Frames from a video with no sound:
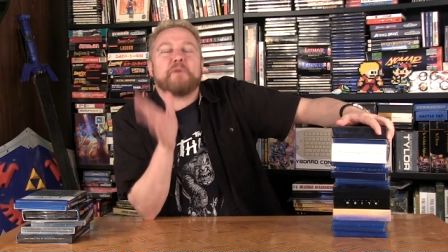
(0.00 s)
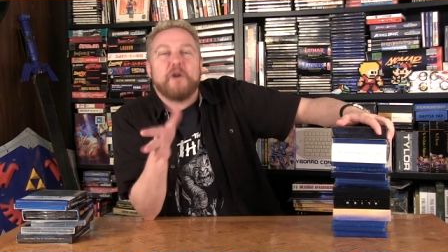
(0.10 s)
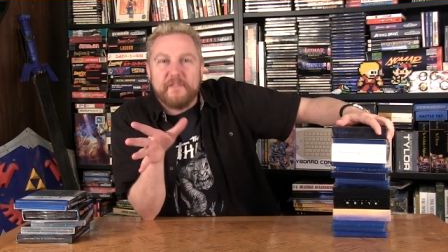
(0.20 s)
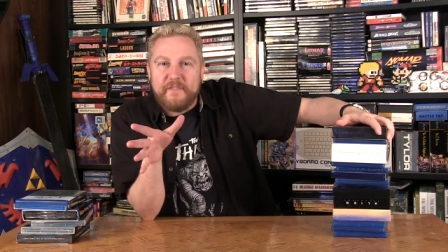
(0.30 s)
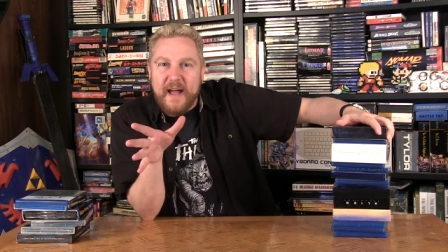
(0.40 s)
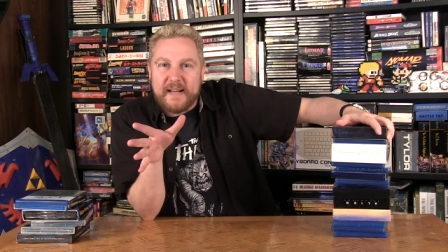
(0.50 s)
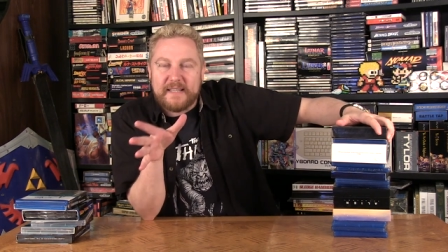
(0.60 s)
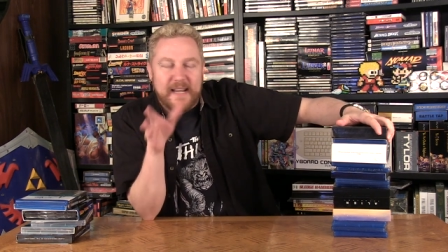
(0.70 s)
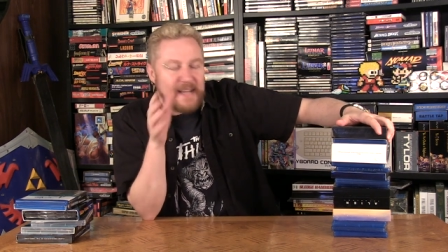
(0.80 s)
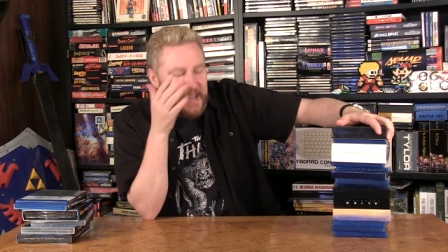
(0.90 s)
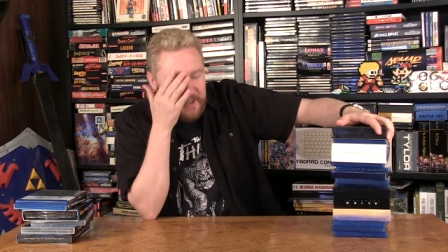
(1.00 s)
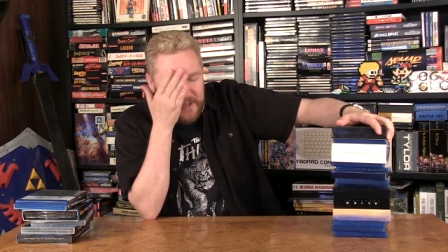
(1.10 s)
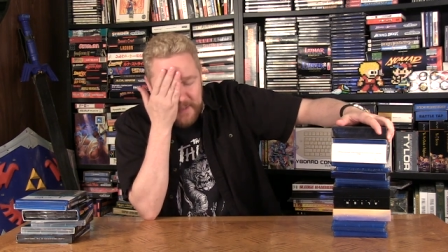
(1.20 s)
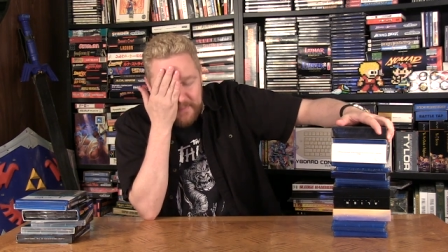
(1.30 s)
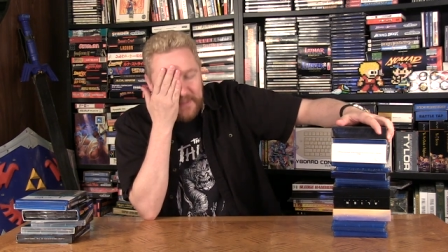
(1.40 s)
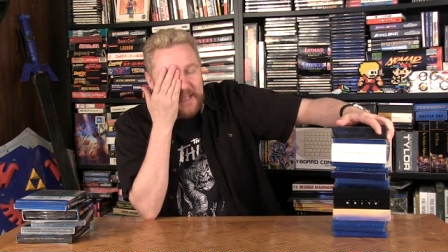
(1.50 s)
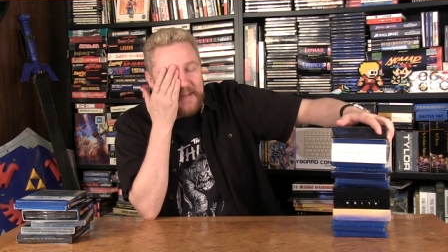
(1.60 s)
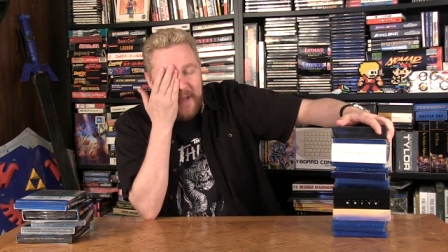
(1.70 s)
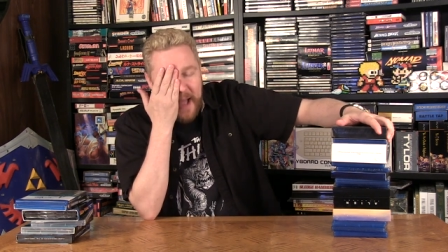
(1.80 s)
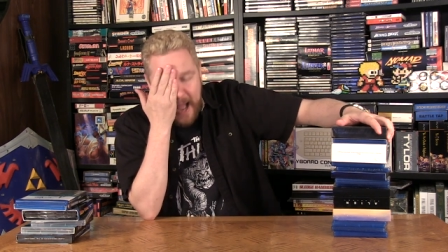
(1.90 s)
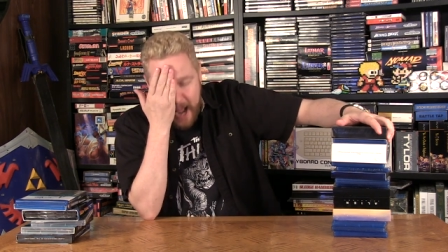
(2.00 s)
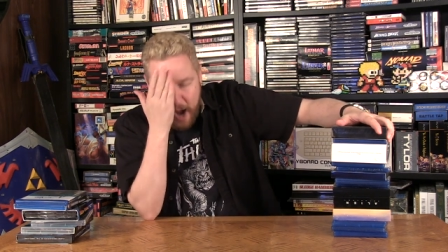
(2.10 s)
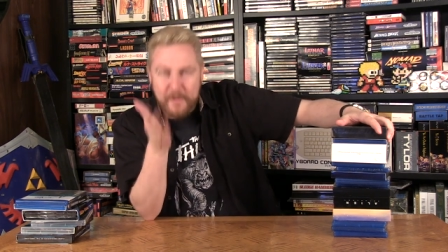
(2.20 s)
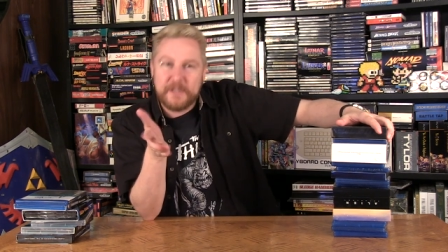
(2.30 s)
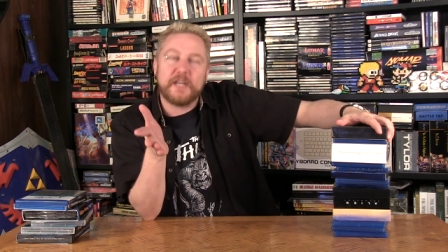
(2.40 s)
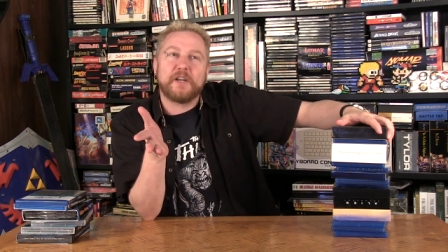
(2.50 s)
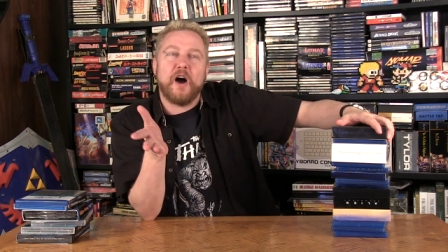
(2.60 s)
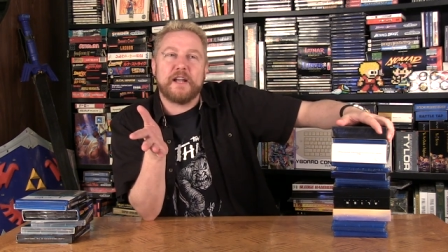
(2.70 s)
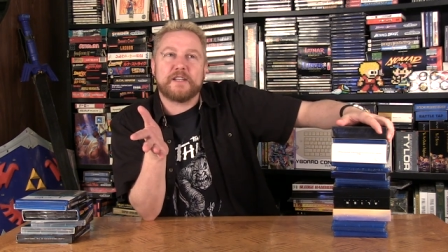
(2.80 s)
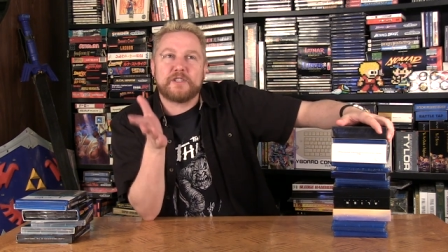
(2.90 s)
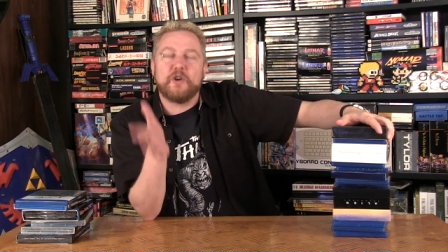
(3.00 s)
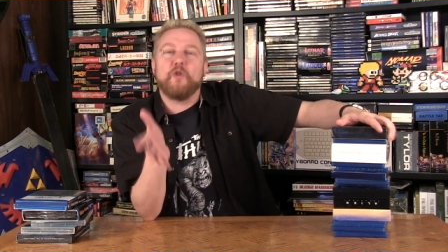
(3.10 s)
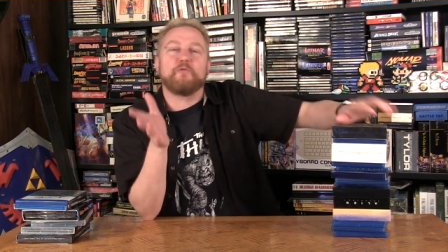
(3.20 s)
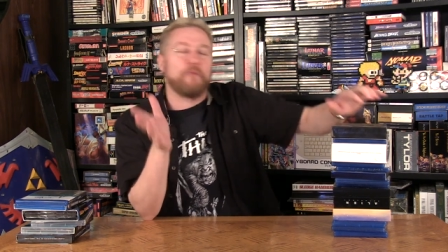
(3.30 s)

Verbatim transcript: perfect. Like I couldn't believe how much they got it so